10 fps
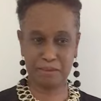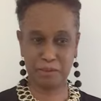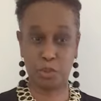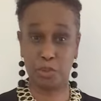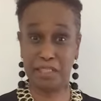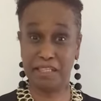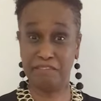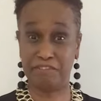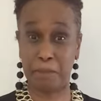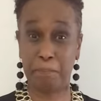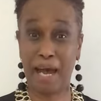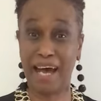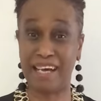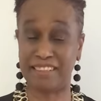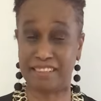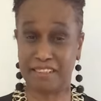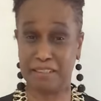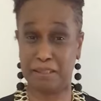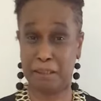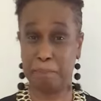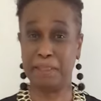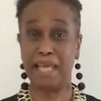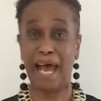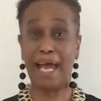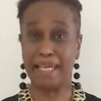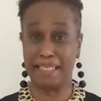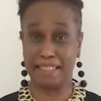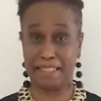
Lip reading: to leave the past behind.